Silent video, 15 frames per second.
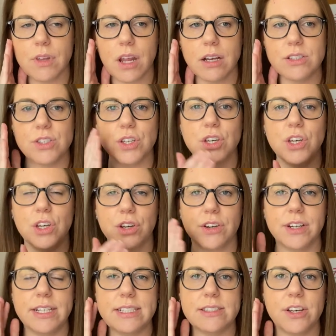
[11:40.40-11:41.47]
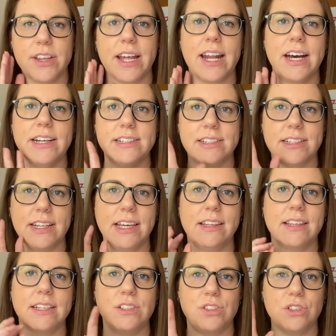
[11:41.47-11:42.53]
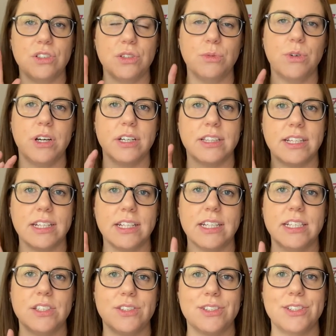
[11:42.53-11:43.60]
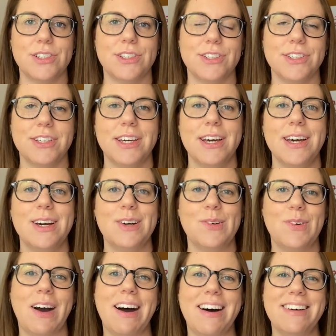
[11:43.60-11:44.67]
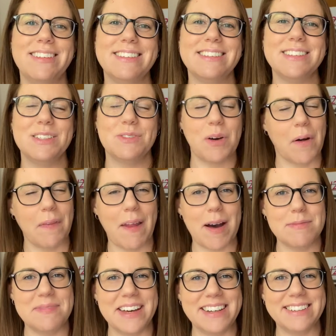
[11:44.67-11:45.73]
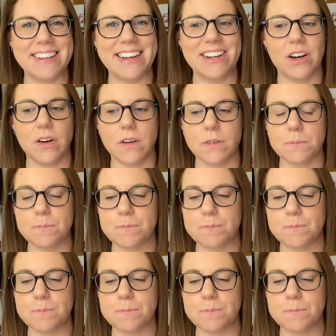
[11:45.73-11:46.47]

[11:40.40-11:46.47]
secure it so that underneath can do the work that it needs to do while you've got that band-aid on.